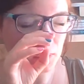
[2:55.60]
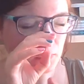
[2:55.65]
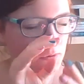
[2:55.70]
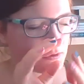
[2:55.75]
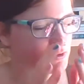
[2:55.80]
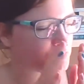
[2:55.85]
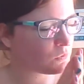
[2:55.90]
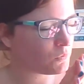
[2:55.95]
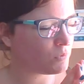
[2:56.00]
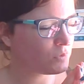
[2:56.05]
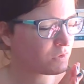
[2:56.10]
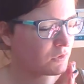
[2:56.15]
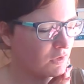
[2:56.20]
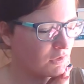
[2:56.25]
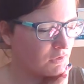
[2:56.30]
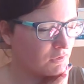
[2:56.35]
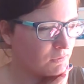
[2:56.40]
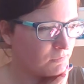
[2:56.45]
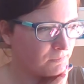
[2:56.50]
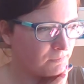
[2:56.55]
what's the word
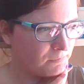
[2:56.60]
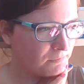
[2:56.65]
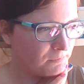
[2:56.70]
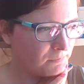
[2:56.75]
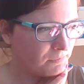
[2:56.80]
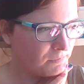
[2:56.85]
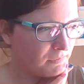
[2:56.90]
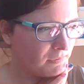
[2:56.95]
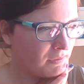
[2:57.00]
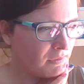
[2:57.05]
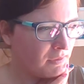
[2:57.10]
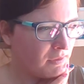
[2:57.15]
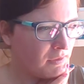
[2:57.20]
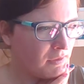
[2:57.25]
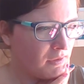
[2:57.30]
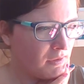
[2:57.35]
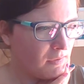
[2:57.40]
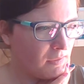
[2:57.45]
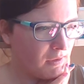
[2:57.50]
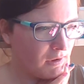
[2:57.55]
again?
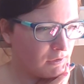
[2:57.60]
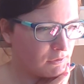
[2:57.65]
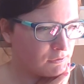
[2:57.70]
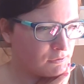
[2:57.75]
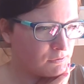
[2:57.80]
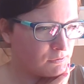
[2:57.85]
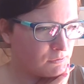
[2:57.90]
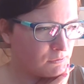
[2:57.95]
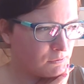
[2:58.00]
They use